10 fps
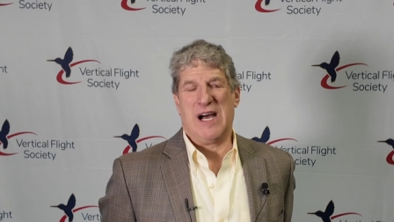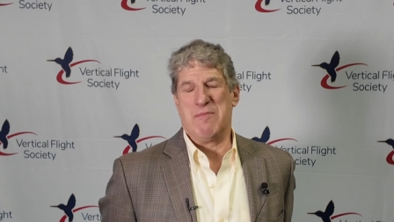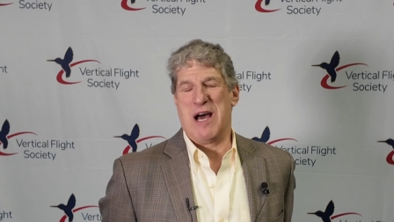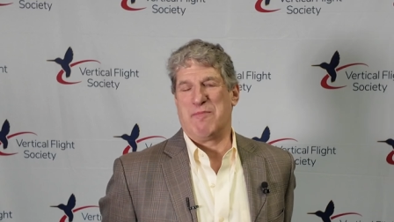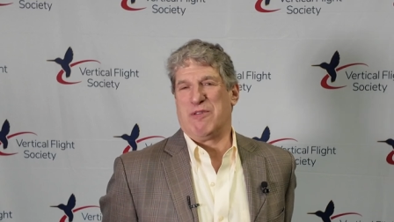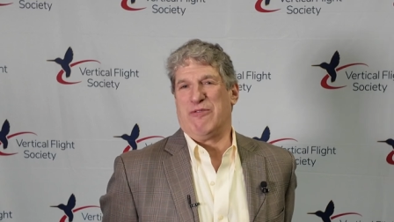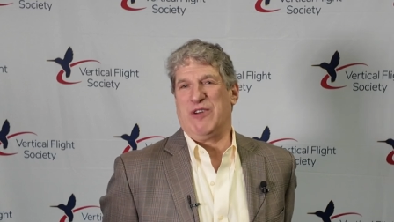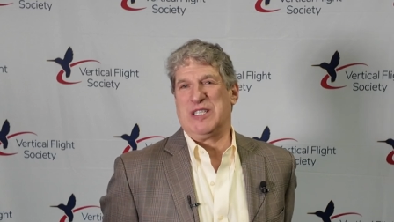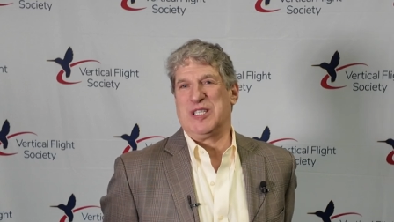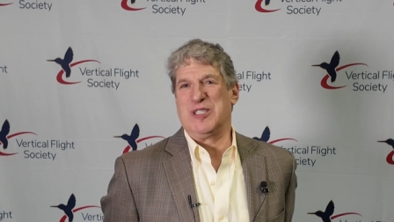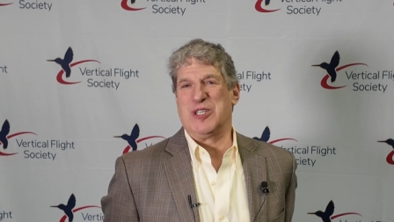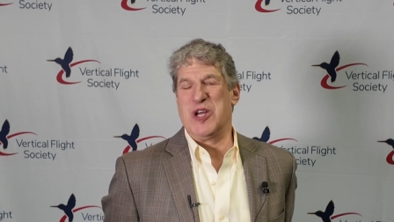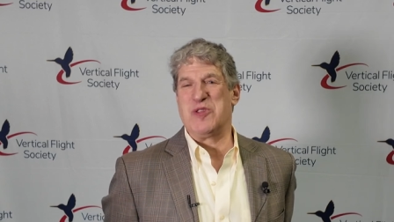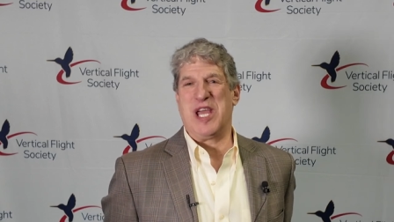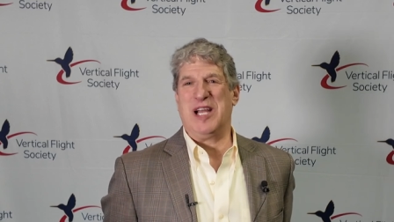I'm not professing to
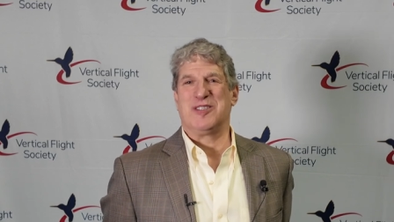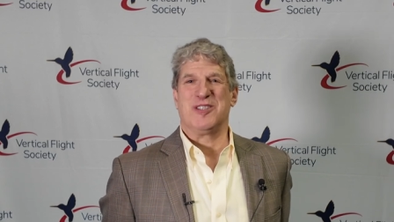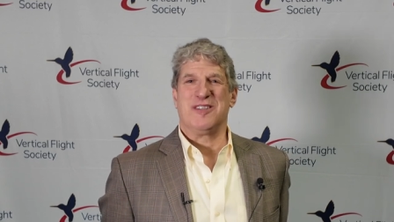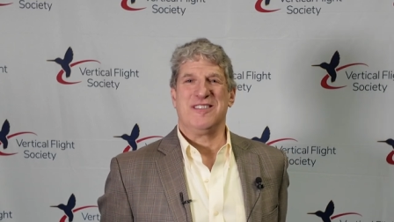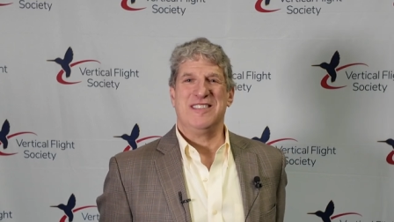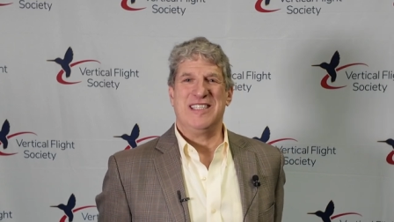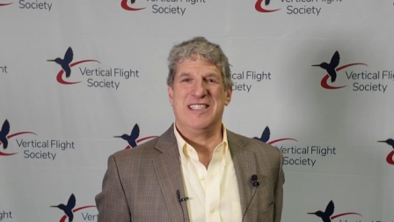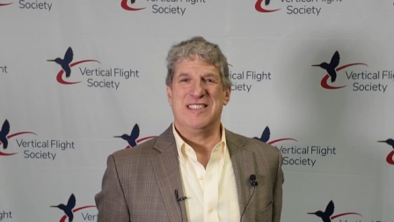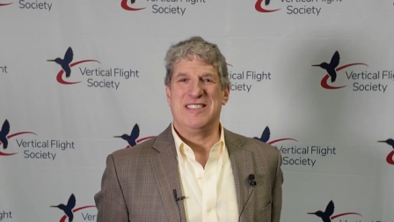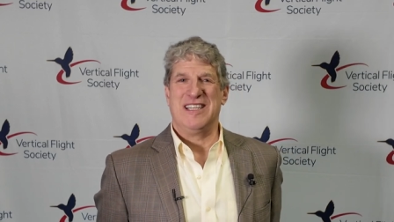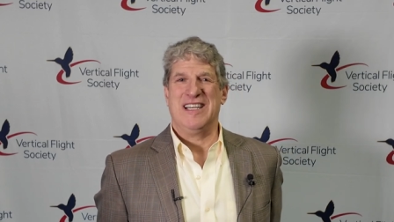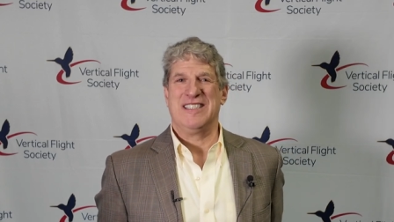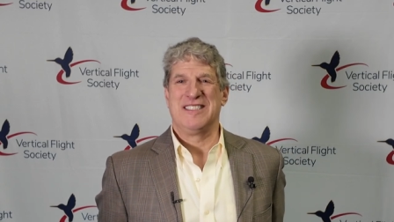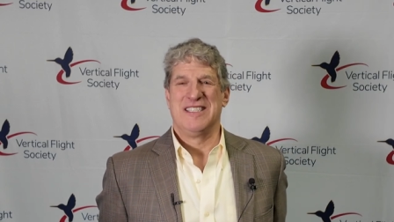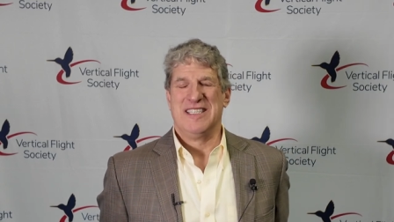know the answer, and
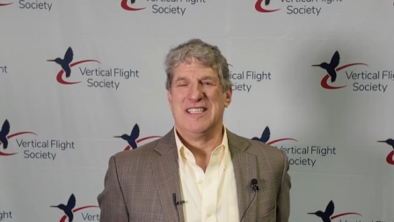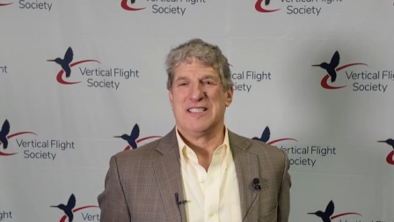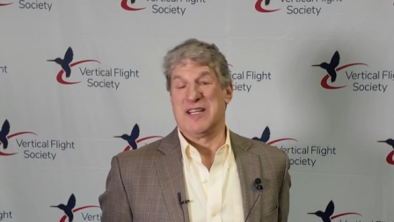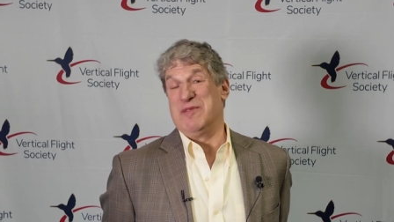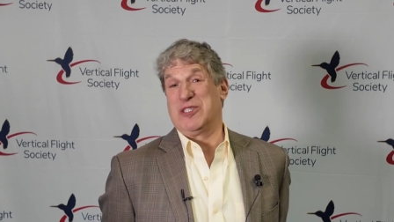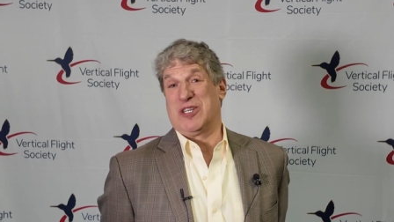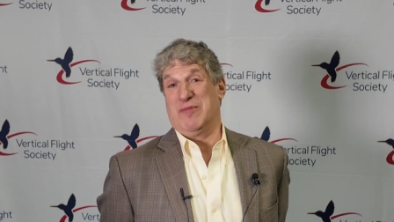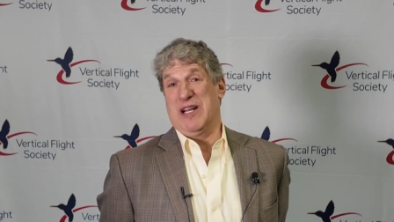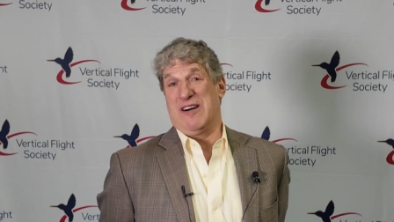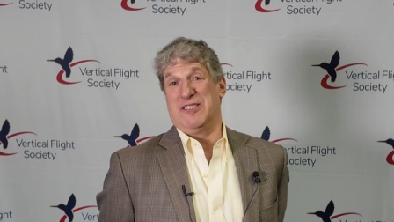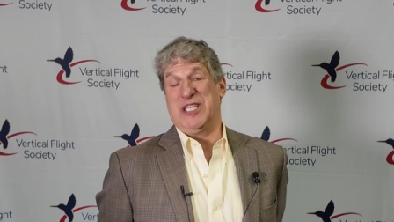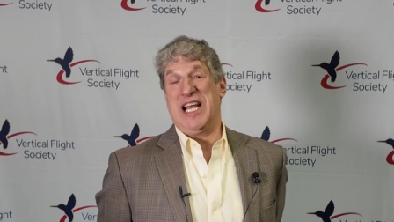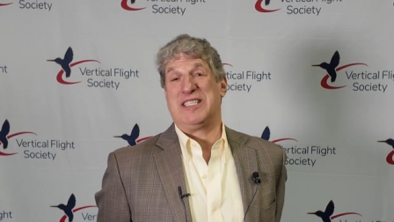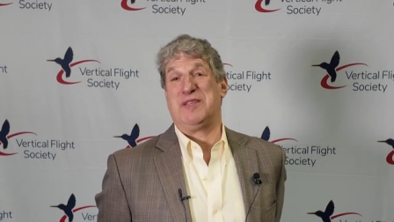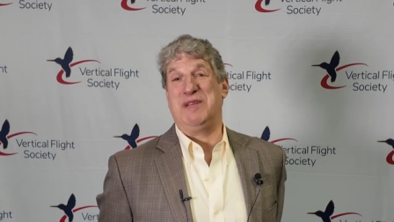and some of this terminology
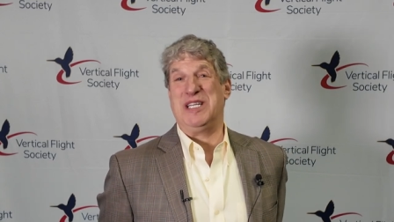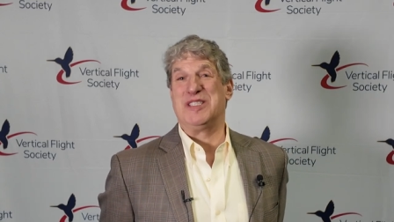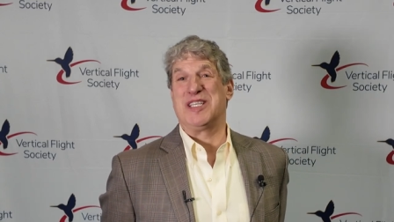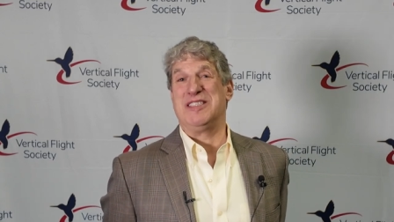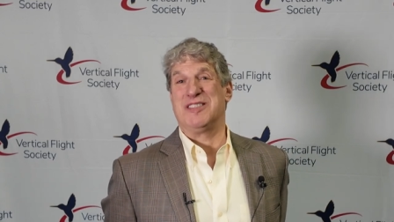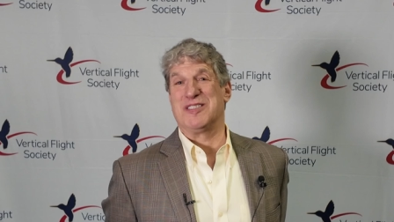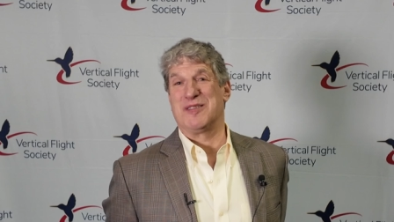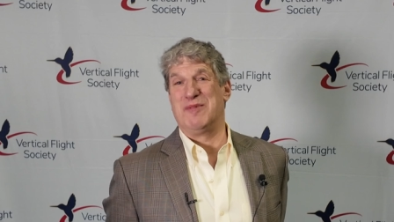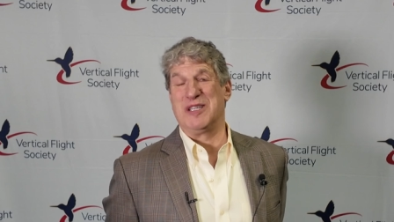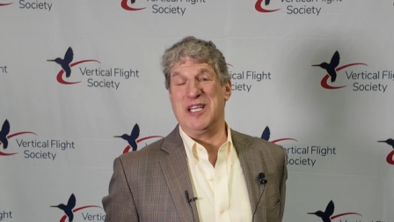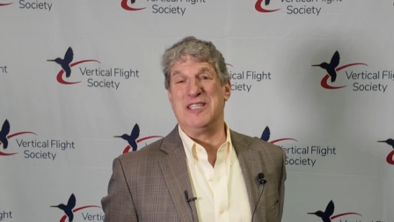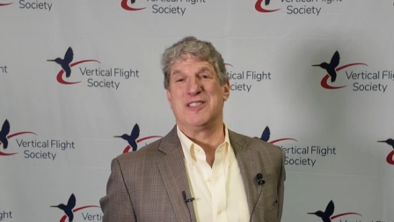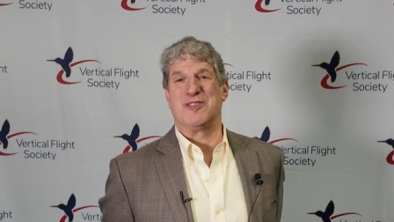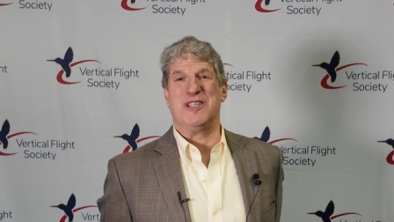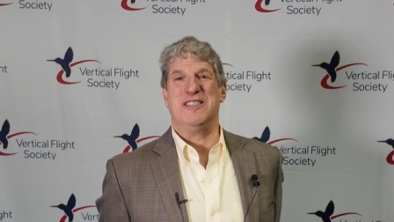has to be consensus among the
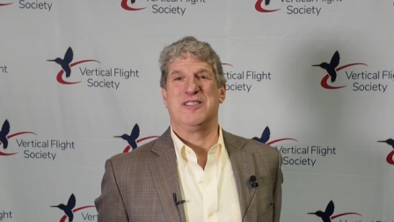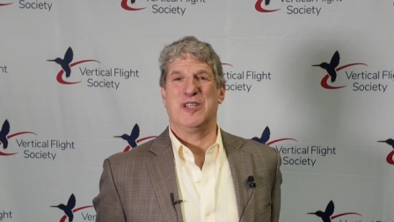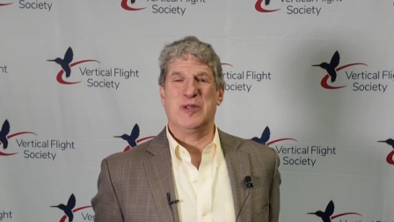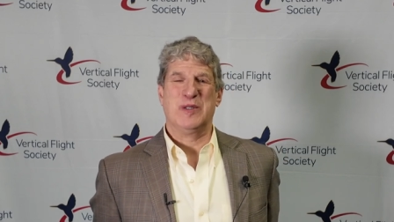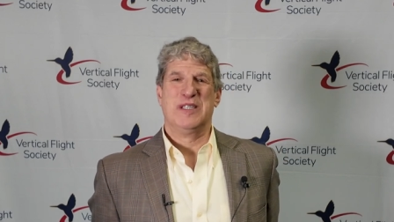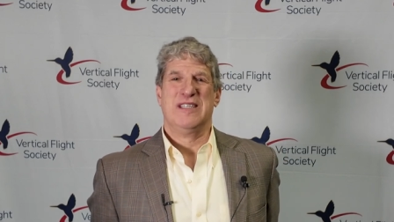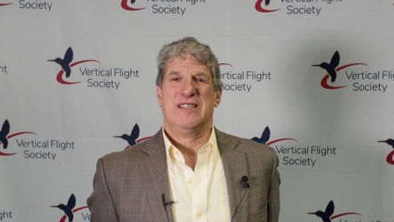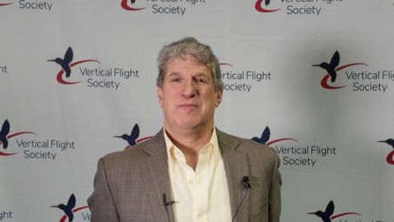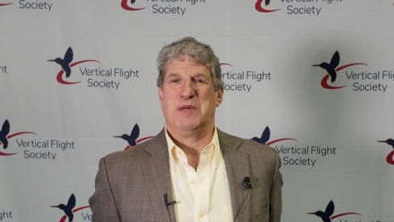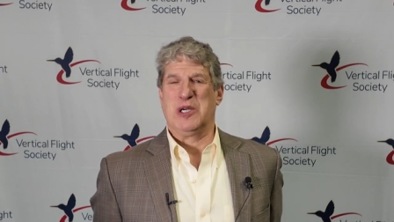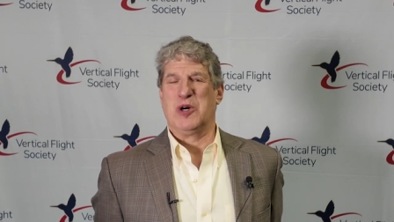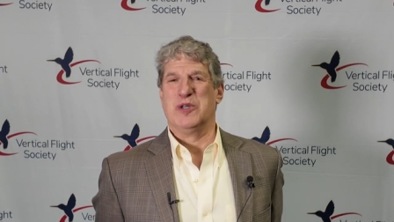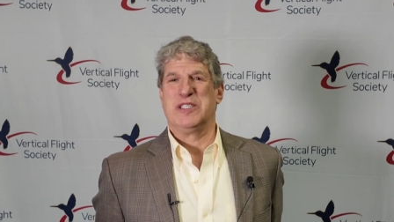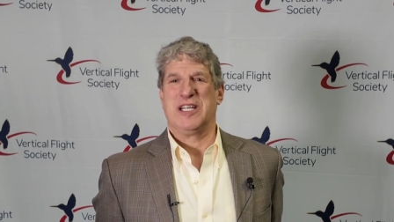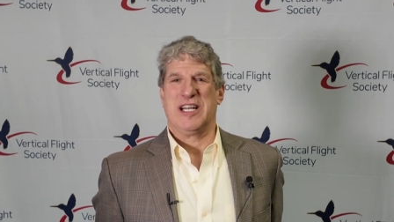industry. So, my goal
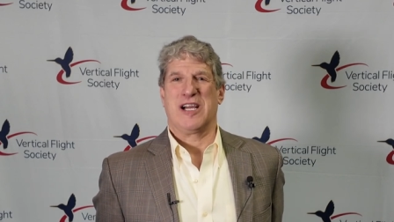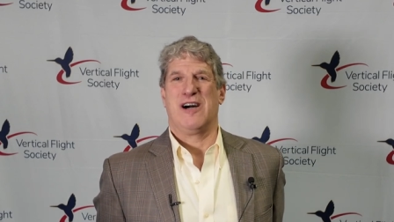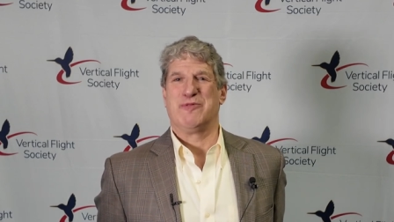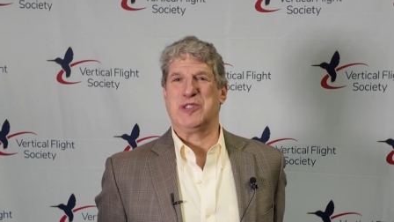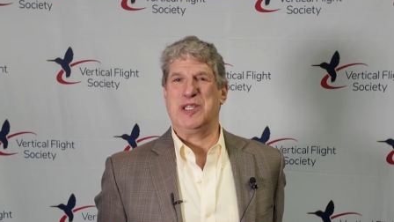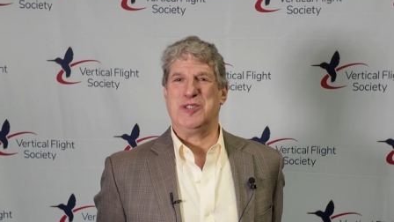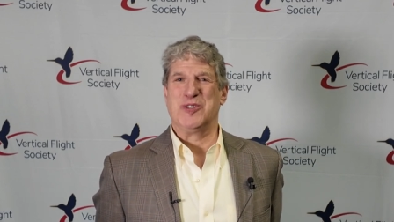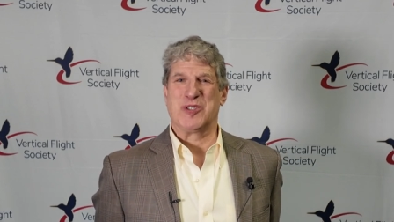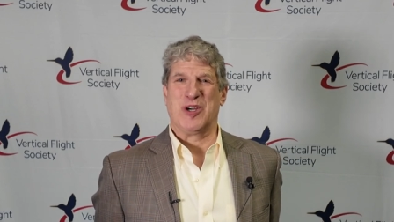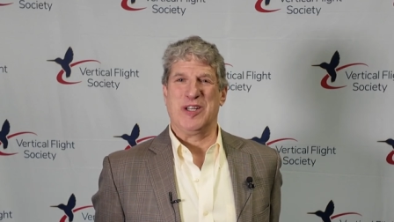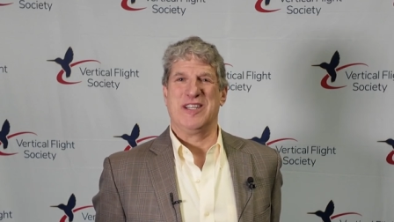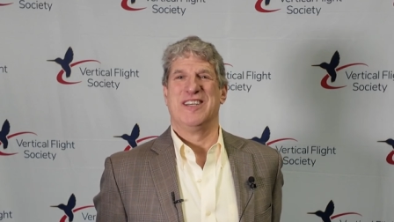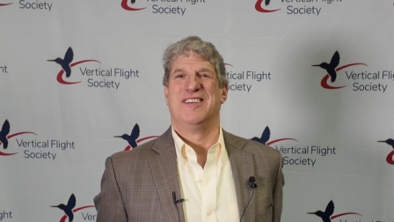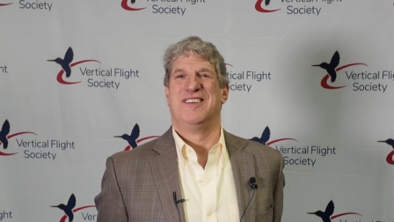was to get a conversation started,